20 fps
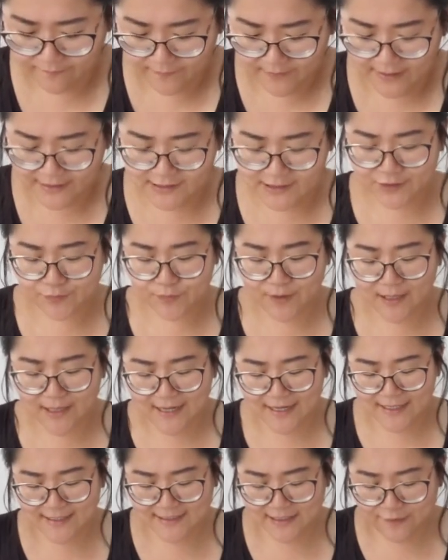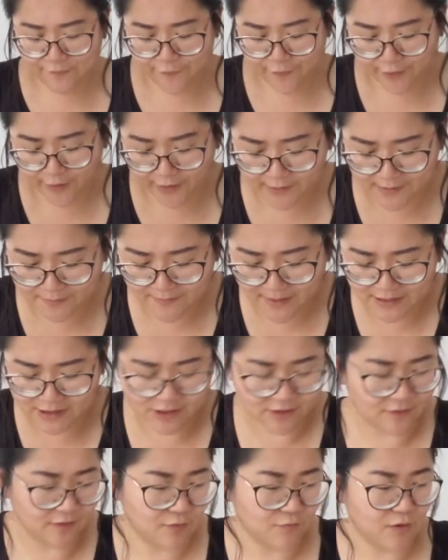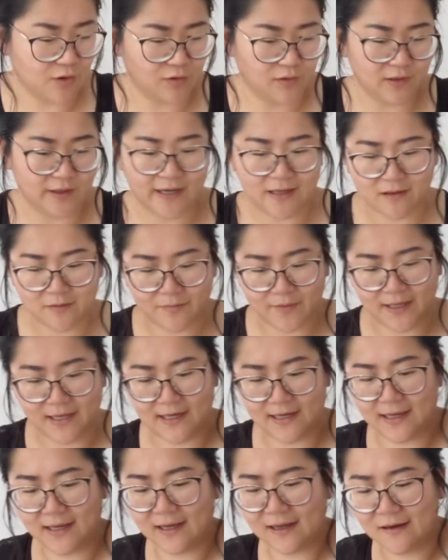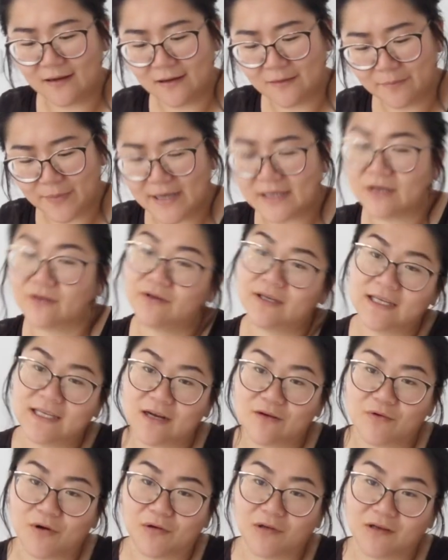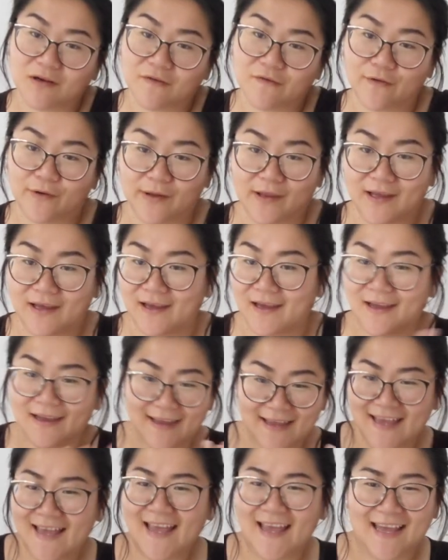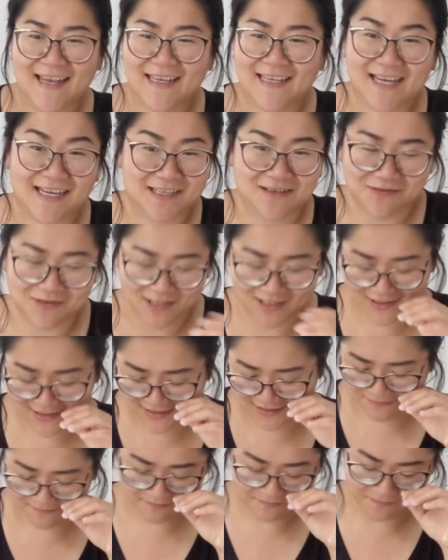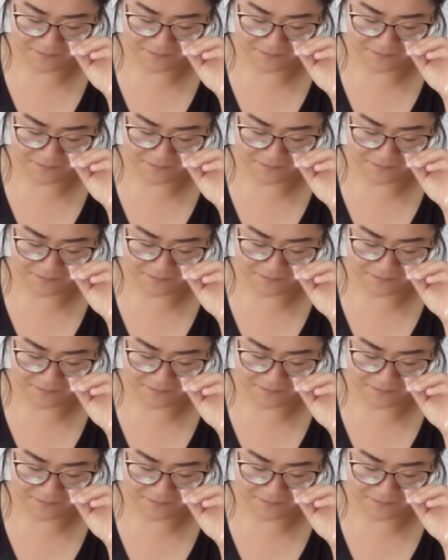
I just realized I forgot to mention the roller at the beginning, but you need a roller for the hand-cut noodles.